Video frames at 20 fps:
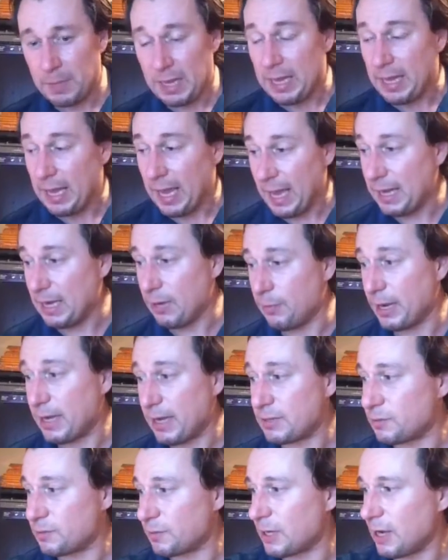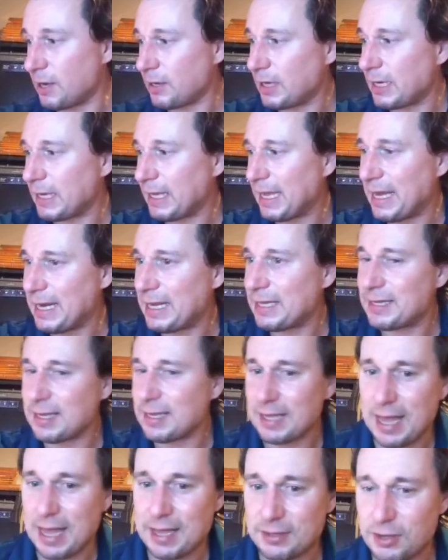Anyways, we're not going to get into
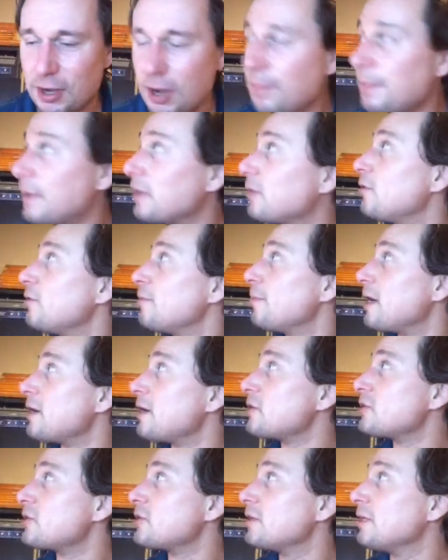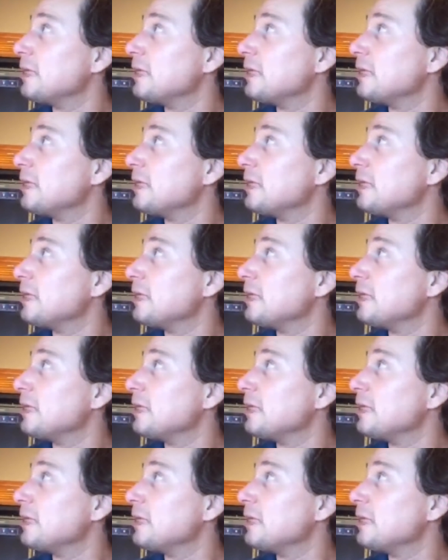that topic too much.